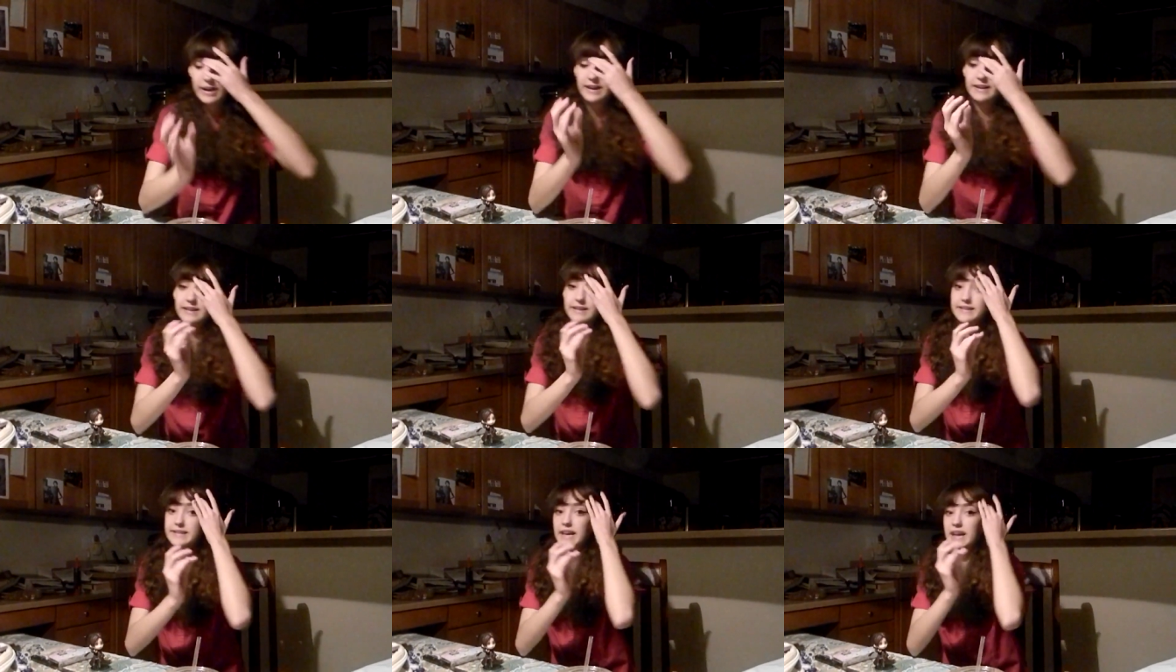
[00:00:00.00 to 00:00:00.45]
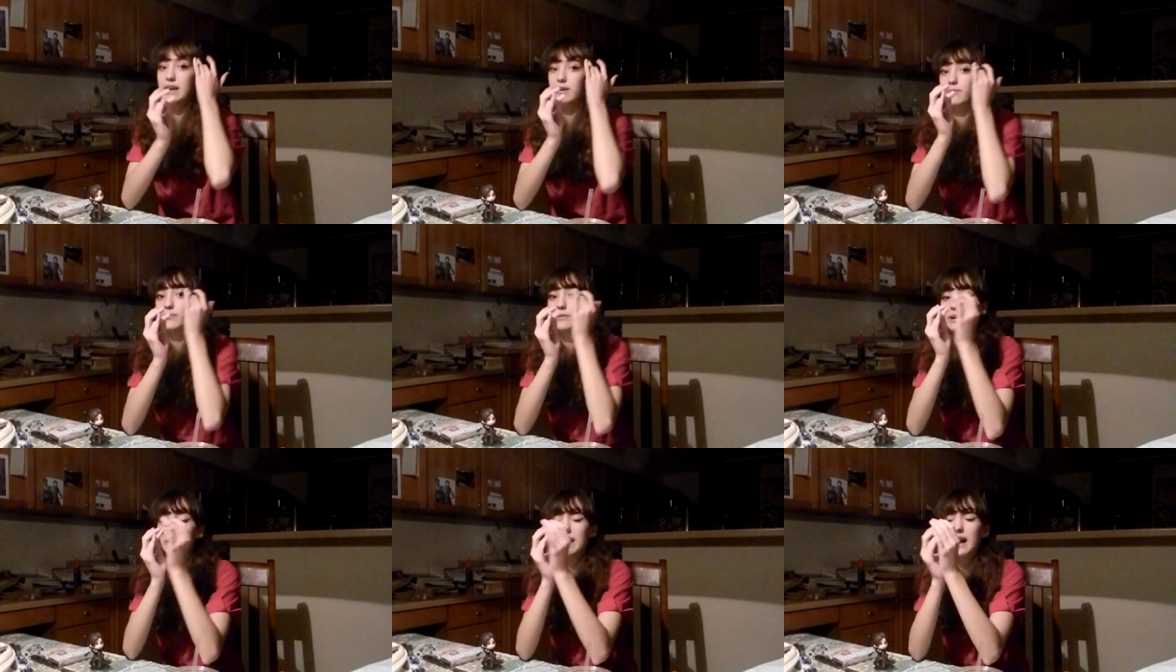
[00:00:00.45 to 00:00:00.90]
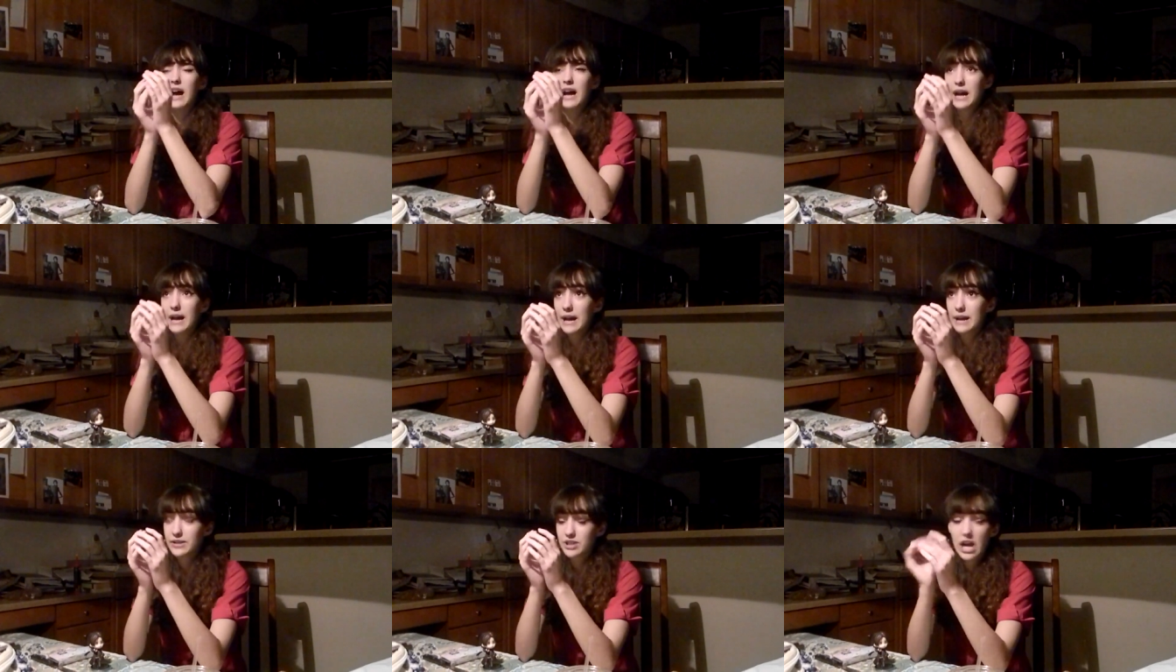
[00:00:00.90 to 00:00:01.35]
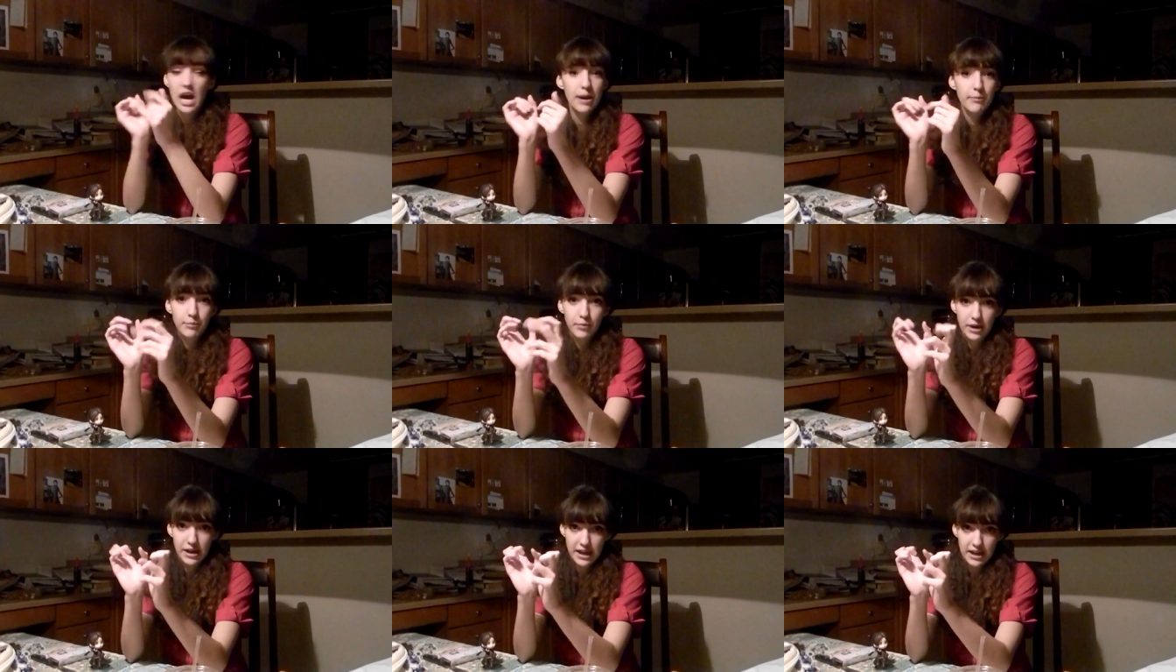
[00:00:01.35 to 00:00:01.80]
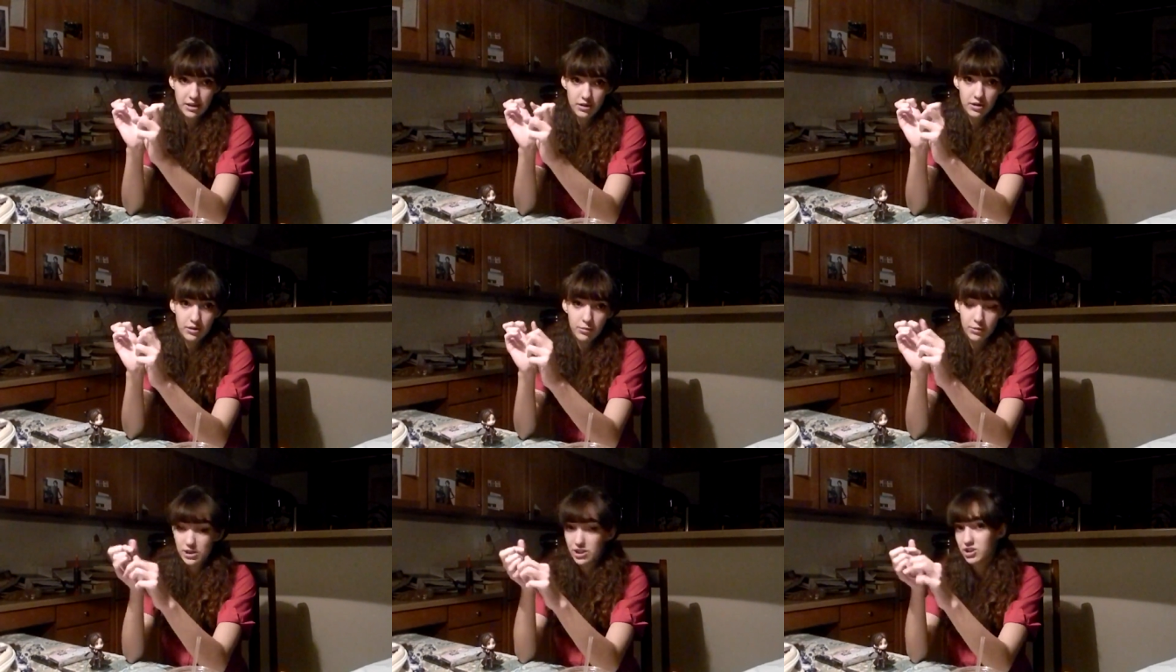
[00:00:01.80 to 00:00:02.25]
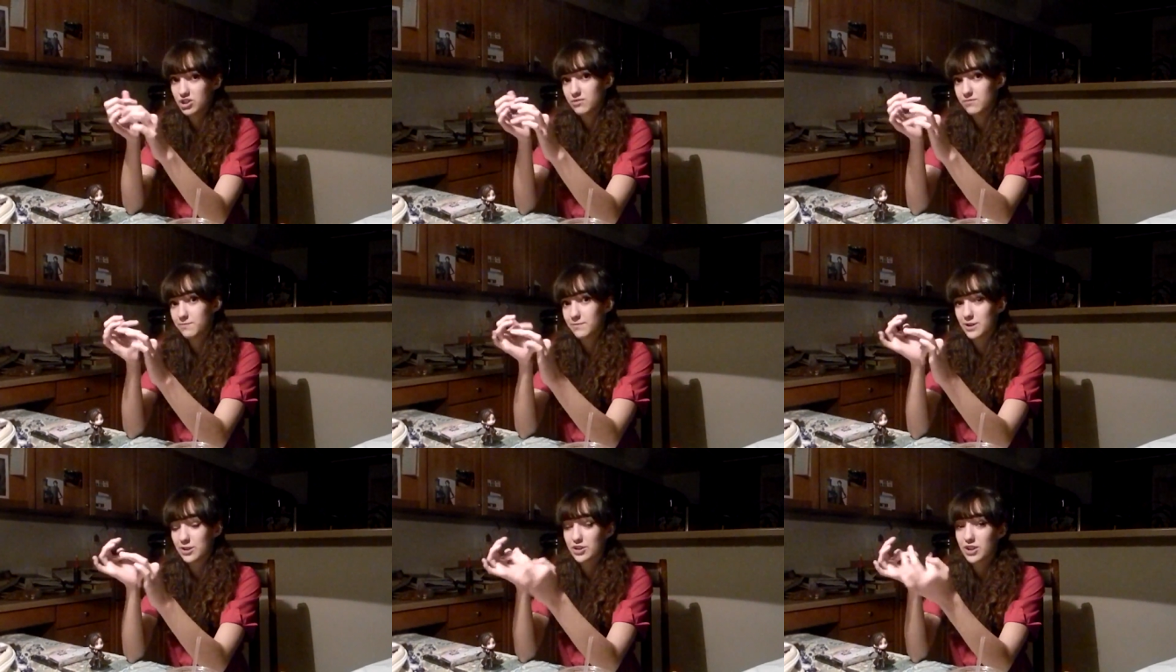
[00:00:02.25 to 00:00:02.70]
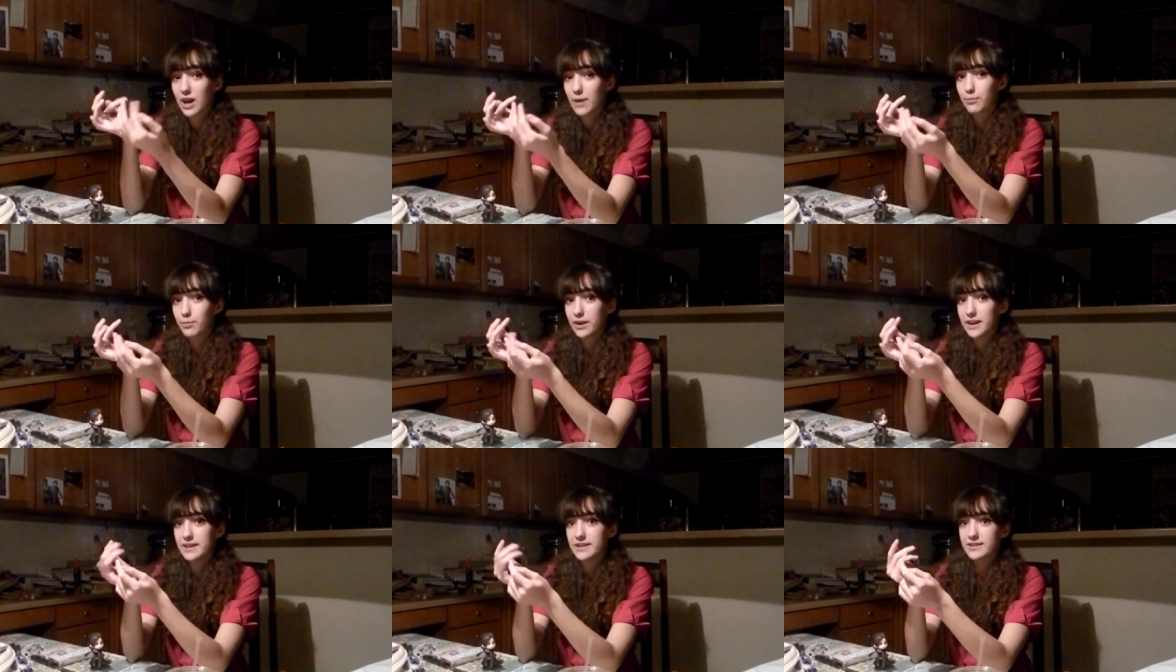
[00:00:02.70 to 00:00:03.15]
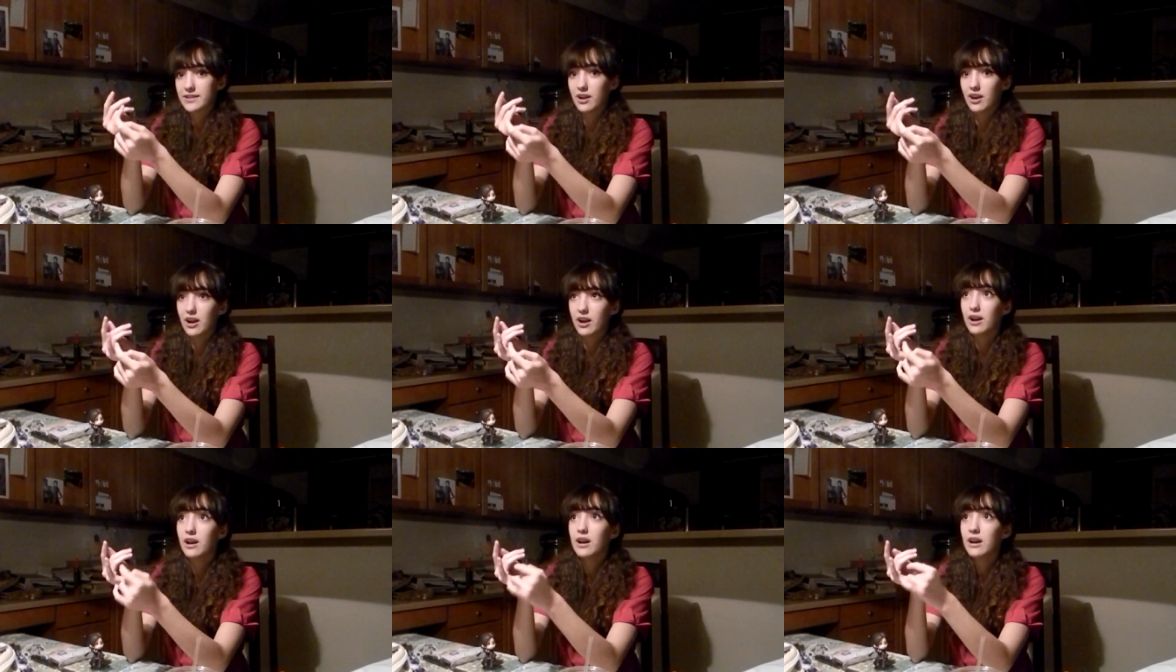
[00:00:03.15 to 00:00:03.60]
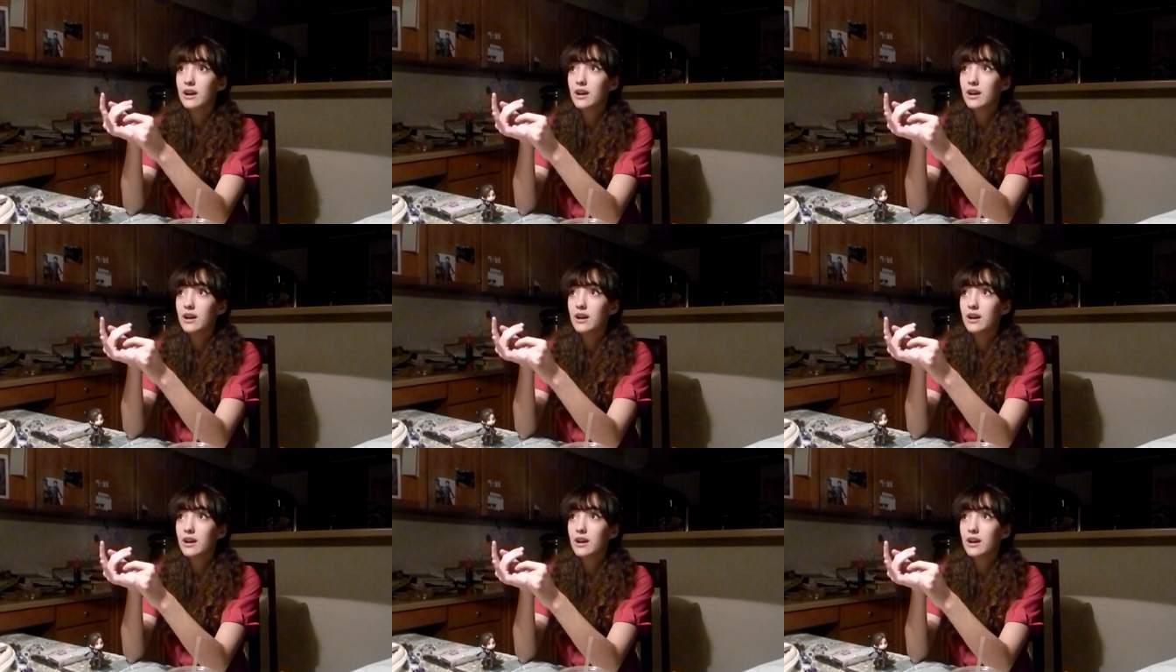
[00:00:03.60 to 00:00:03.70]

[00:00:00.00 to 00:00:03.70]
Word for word: is a uh, top brand, which their top brands are